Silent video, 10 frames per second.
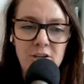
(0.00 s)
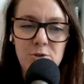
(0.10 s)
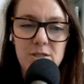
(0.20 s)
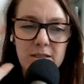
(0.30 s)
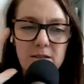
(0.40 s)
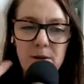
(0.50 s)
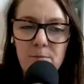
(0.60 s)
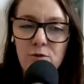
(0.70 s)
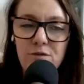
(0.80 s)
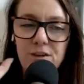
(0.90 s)
So it's a little bit
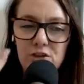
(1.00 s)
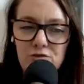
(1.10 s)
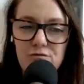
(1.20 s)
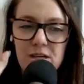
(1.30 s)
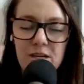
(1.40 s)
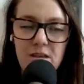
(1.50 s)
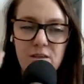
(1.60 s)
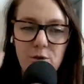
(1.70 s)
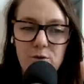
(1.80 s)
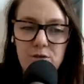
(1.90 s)
more visionary,
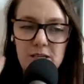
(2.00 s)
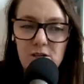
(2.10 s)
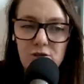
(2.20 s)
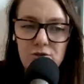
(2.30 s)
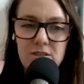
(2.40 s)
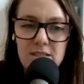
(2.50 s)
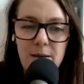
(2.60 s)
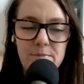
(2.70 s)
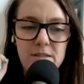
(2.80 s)
those initial steps.